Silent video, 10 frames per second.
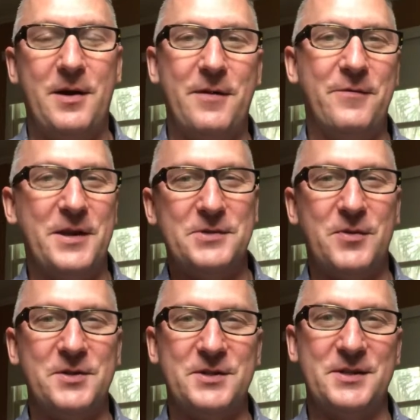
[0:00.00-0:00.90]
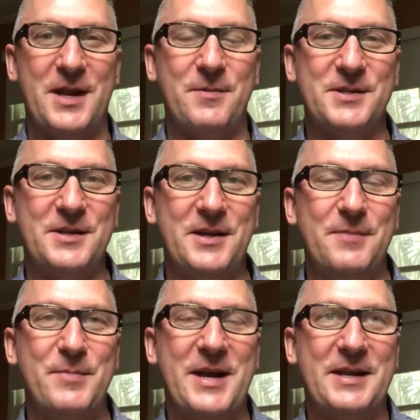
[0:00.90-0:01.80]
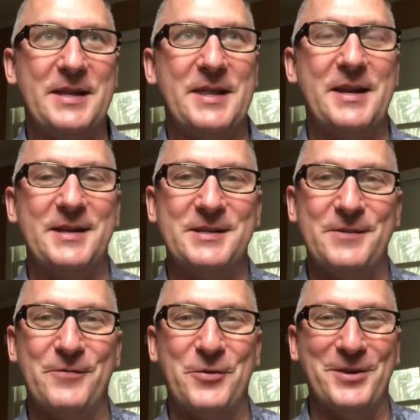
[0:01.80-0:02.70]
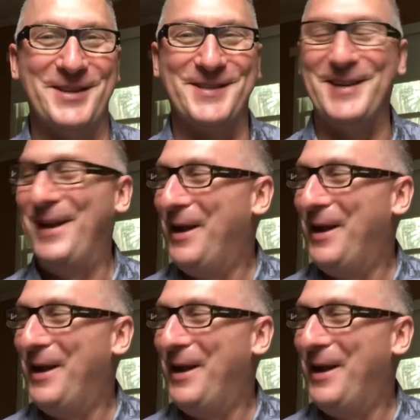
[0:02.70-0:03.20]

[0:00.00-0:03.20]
our friends Rodgers and Hammerstein back in the 1940s.